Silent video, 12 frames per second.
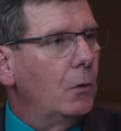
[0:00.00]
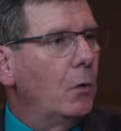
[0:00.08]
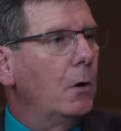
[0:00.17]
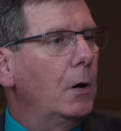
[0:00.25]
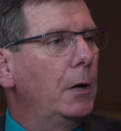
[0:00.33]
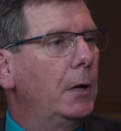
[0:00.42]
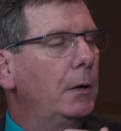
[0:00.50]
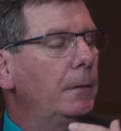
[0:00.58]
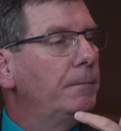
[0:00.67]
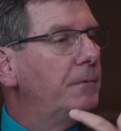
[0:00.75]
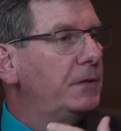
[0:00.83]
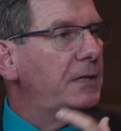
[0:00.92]
or a
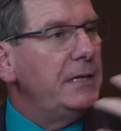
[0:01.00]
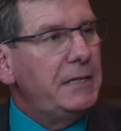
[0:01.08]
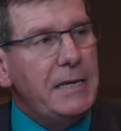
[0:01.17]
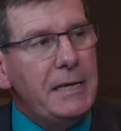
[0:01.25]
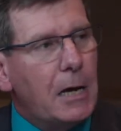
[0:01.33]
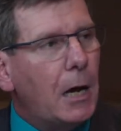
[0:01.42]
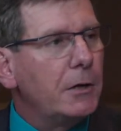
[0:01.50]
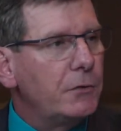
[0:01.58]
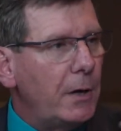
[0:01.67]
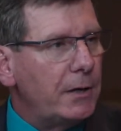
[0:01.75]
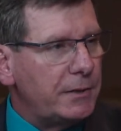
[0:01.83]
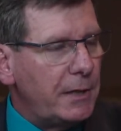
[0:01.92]
CT
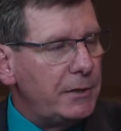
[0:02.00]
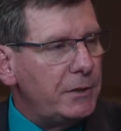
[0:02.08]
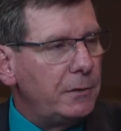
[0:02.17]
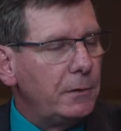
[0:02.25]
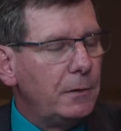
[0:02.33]
contrast agent.